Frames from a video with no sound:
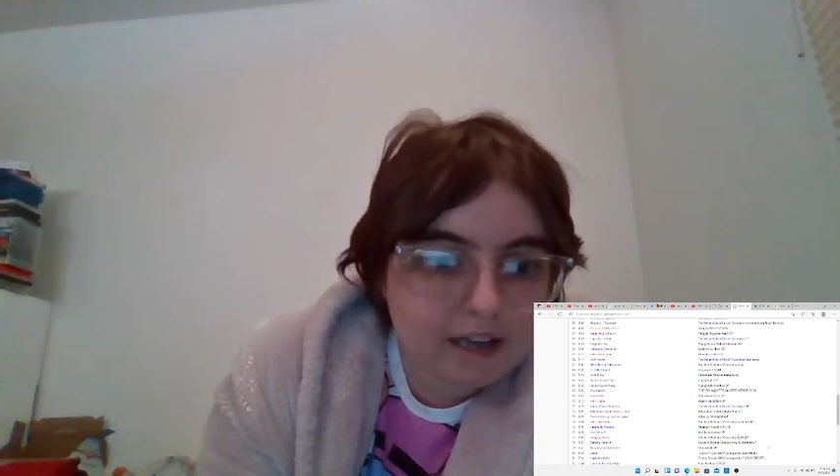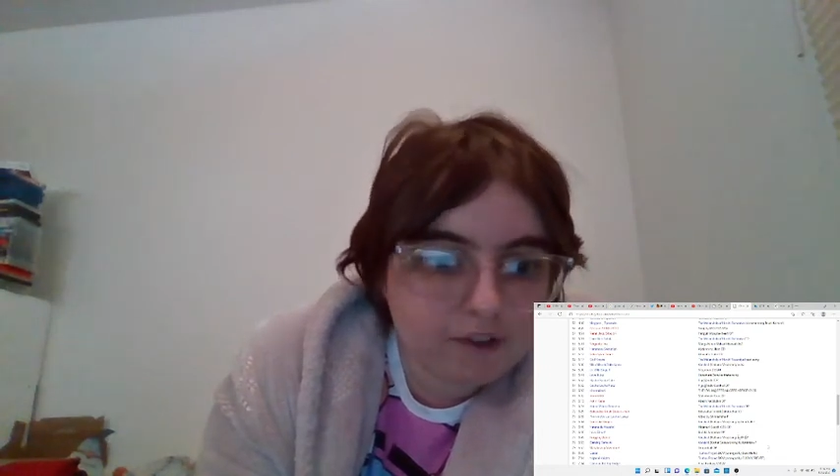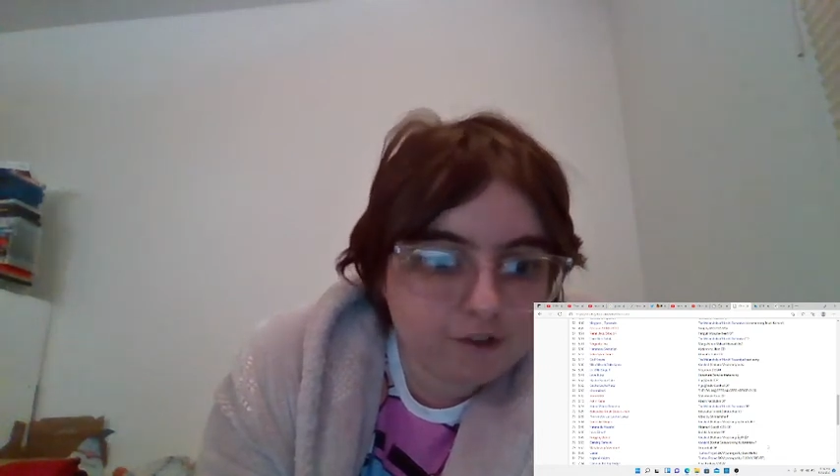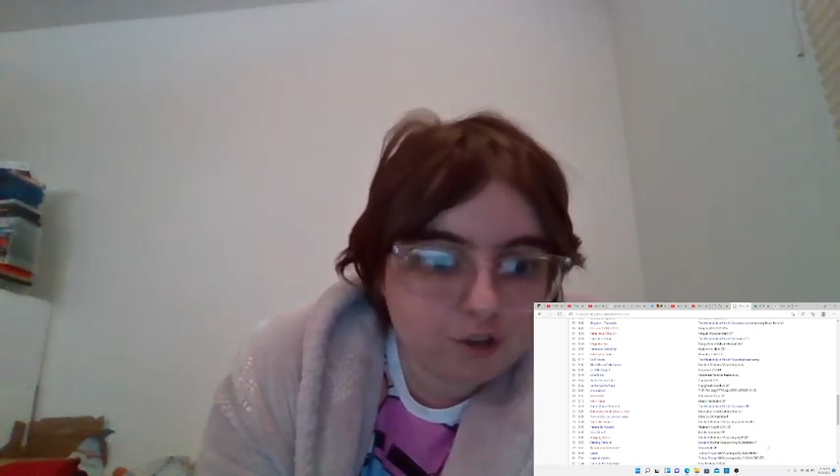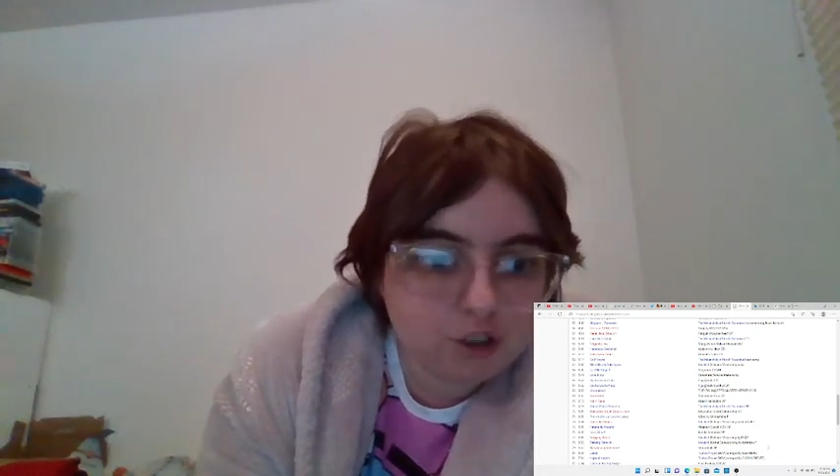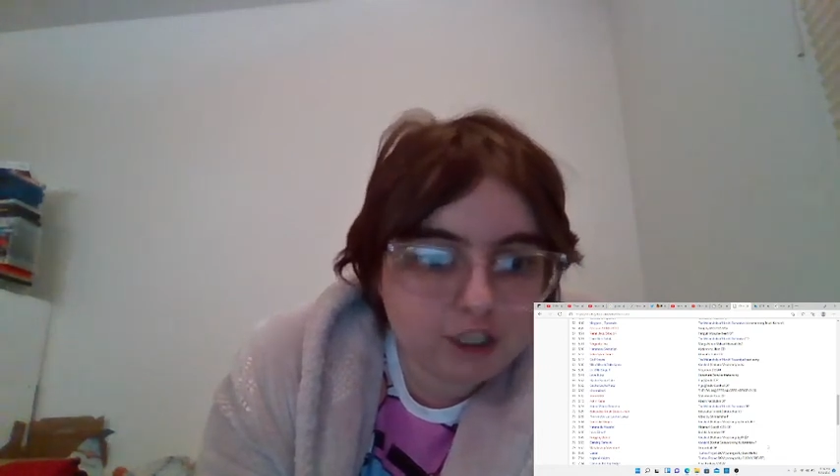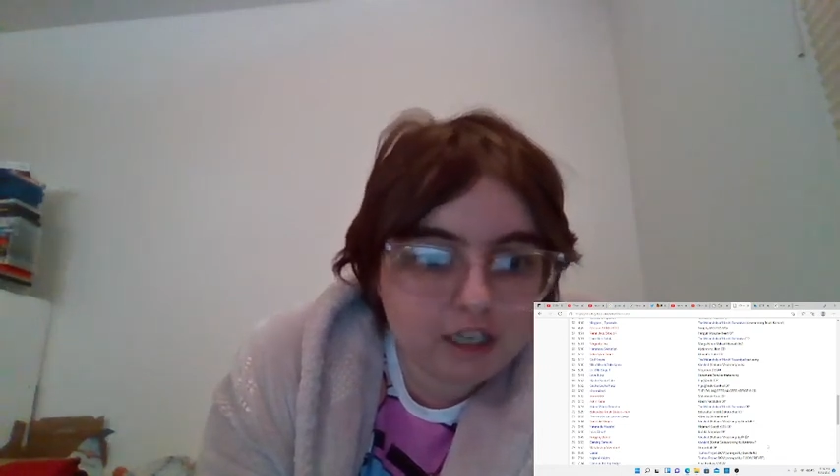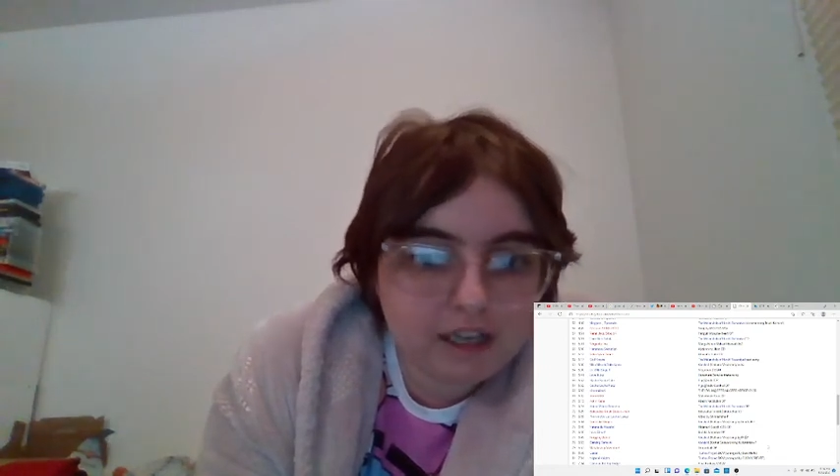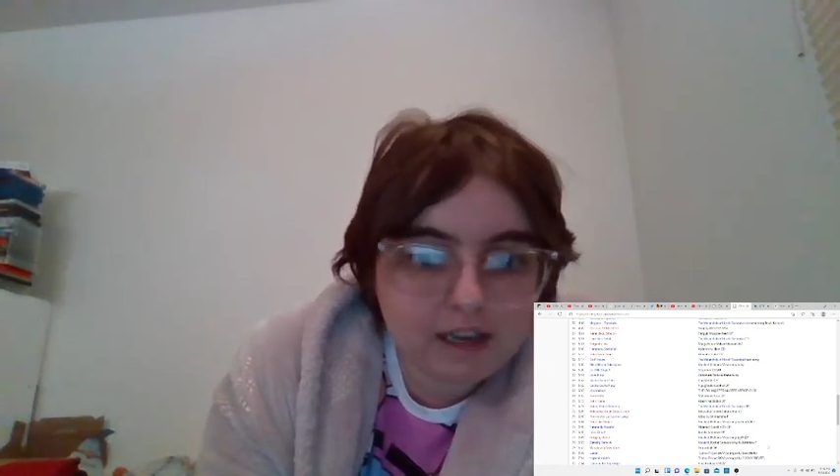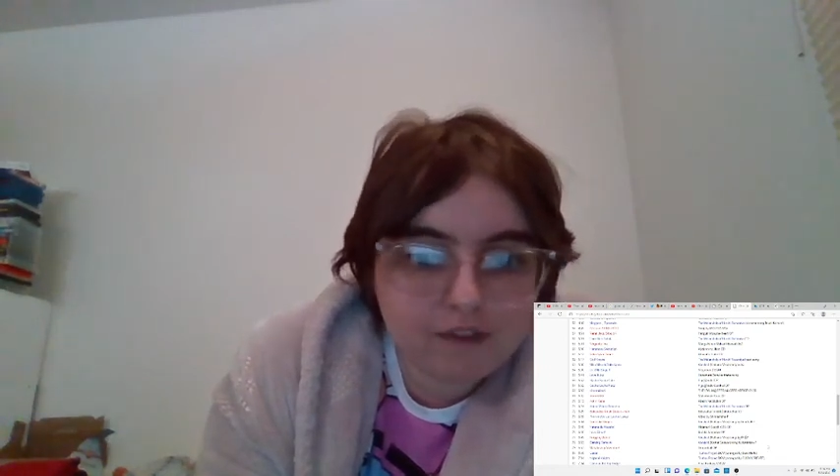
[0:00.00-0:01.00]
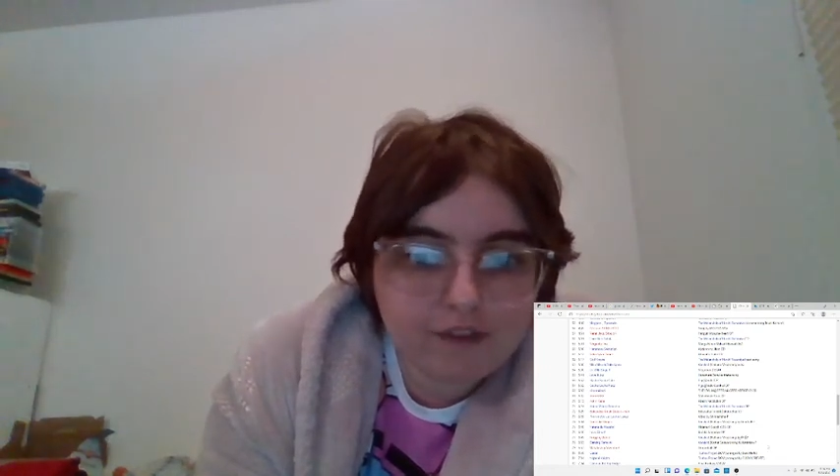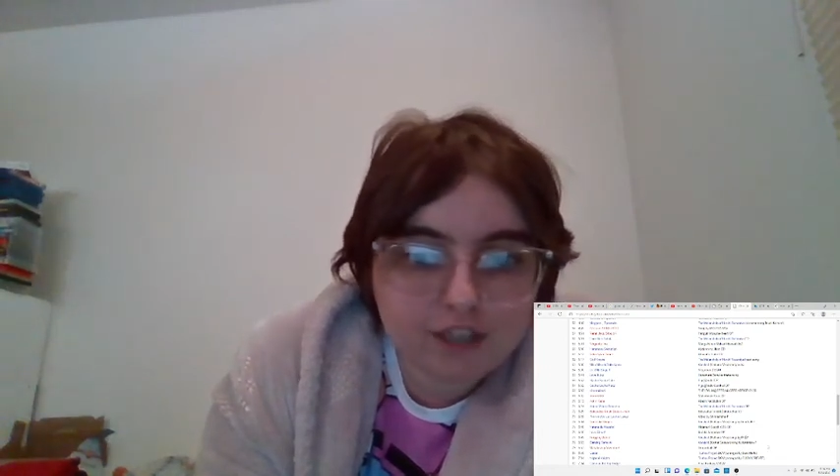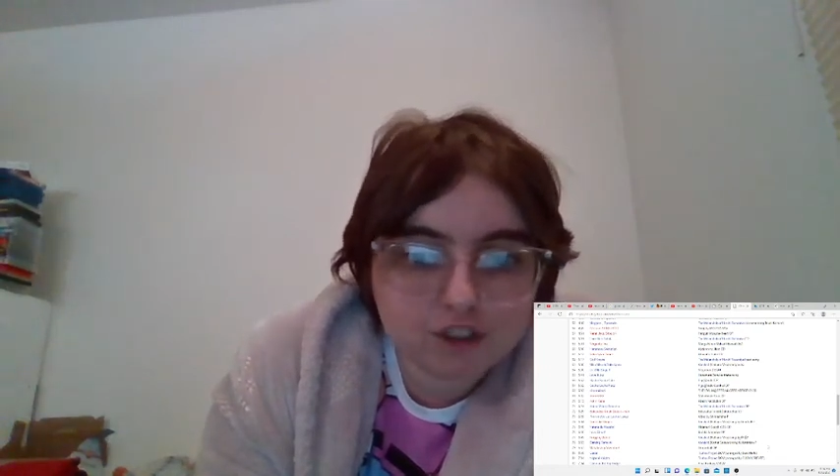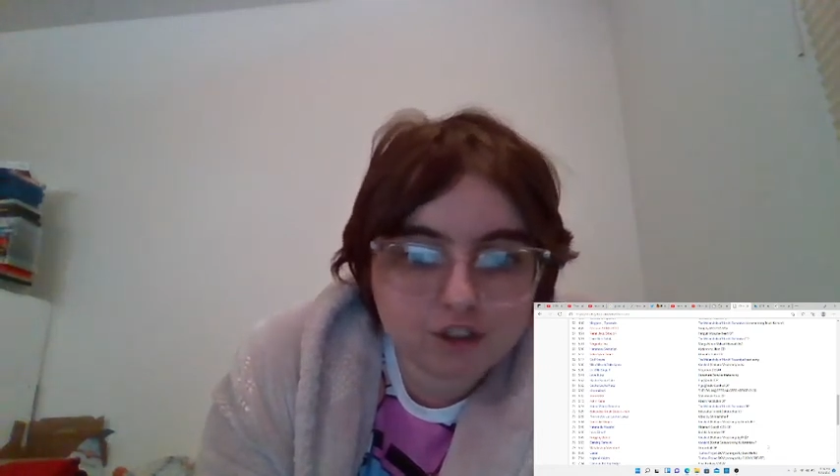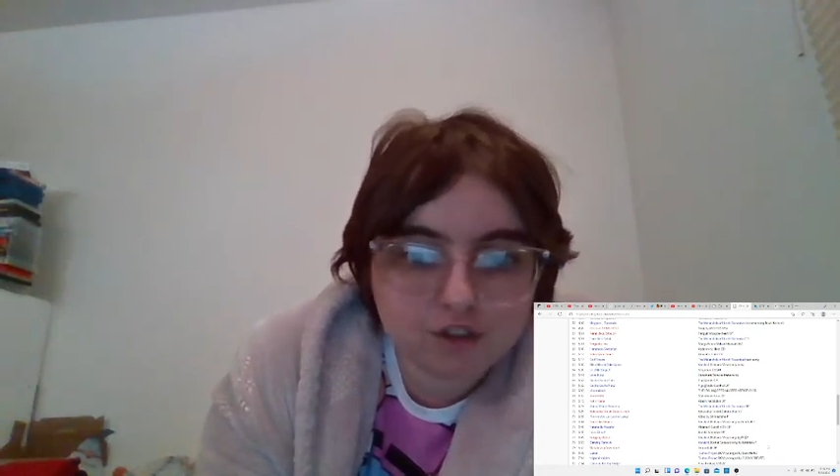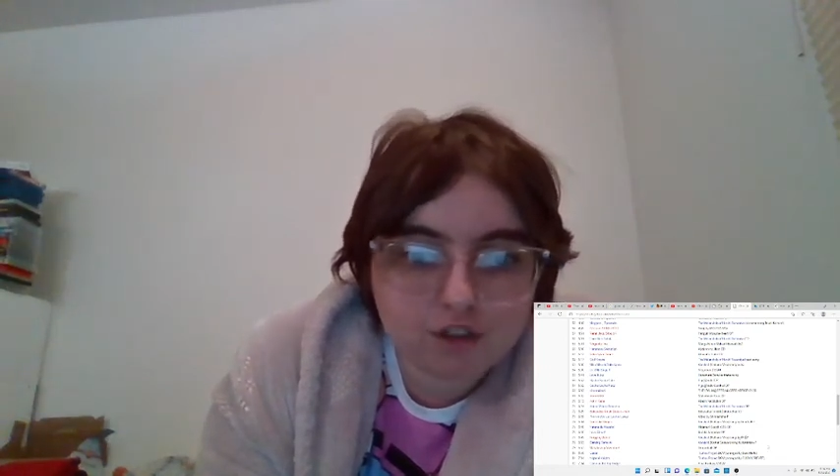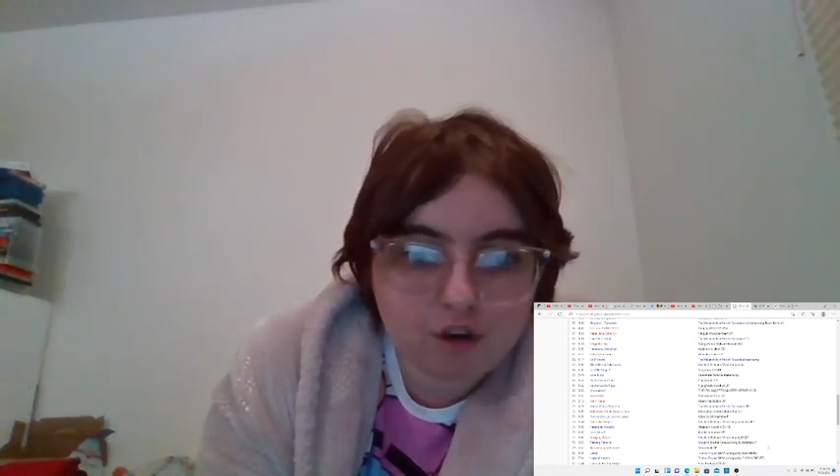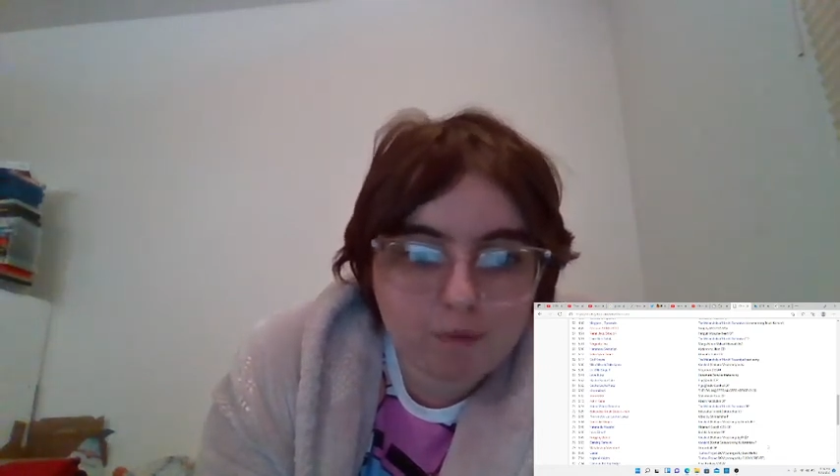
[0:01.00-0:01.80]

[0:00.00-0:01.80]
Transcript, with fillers: Makafushigi Adventure,